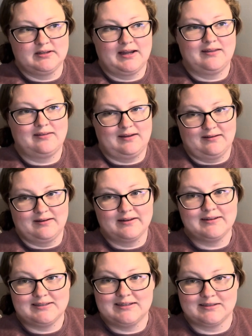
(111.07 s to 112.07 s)
I think
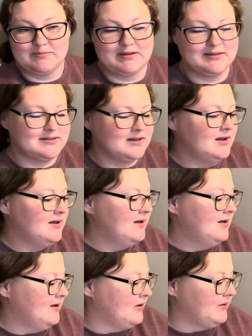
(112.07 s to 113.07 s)
it's 6 months,
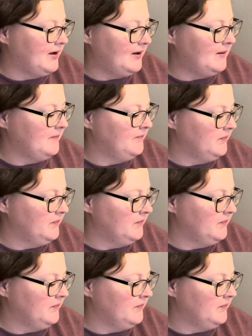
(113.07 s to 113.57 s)
okay?